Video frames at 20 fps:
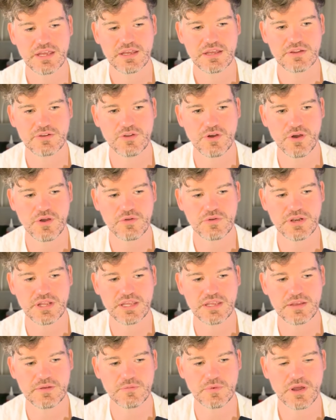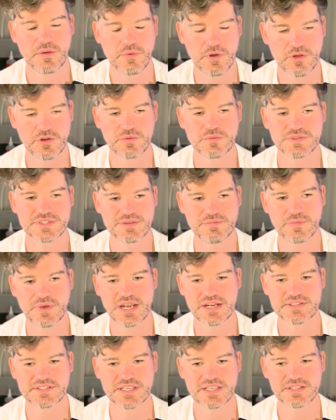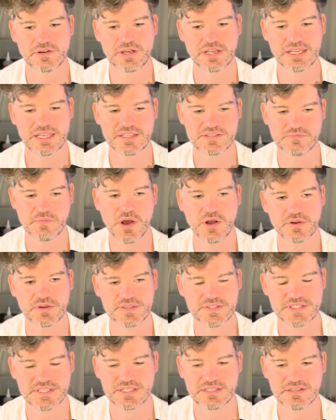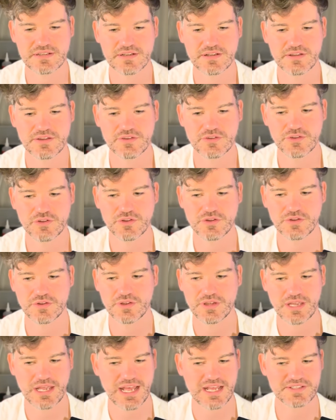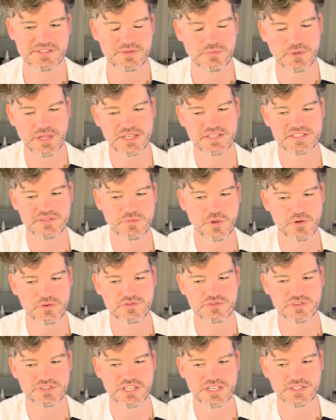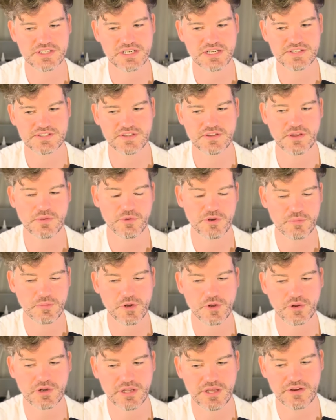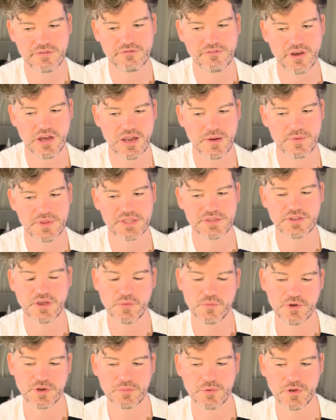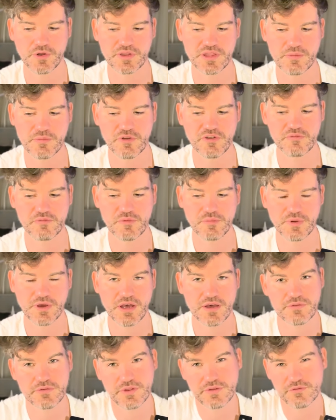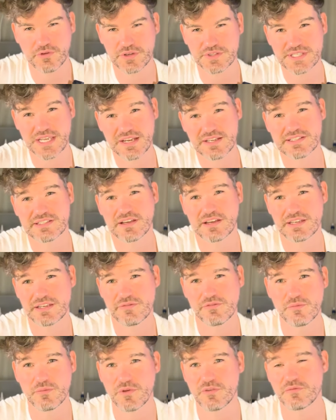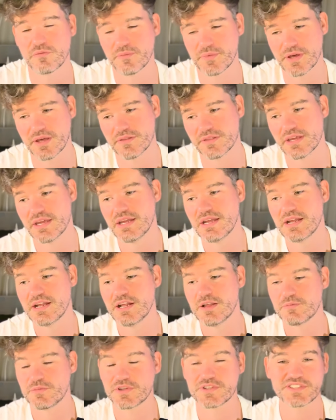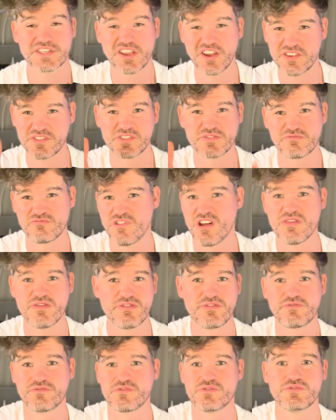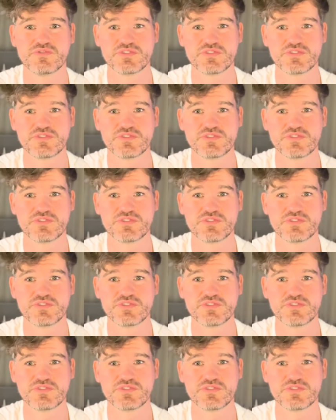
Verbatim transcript: not only my opponent was impacted, like his monks had to place smoke strategically so they want to block line of fire, but they don't want to block their movement path, or they've got to take a slightly different movement path because they can't just run through